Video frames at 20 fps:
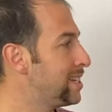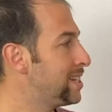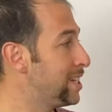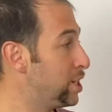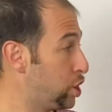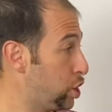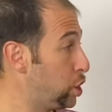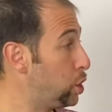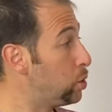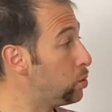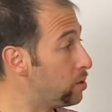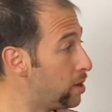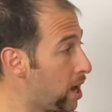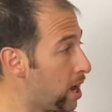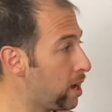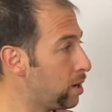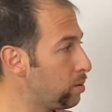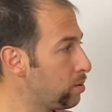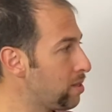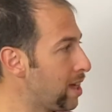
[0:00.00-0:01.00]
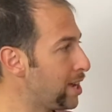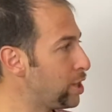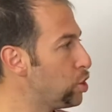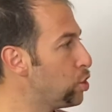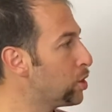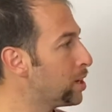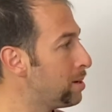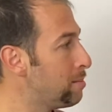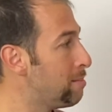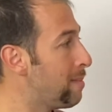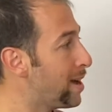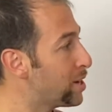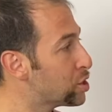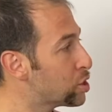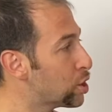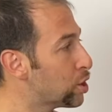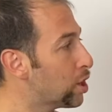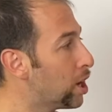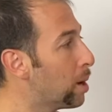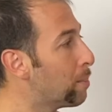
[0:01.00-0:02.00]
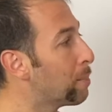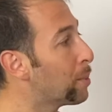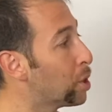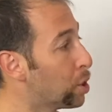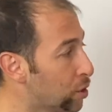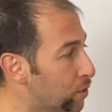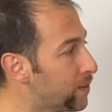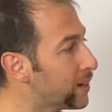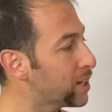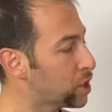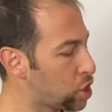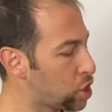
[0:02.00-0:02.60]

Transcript: Did you know that you can measure a perfect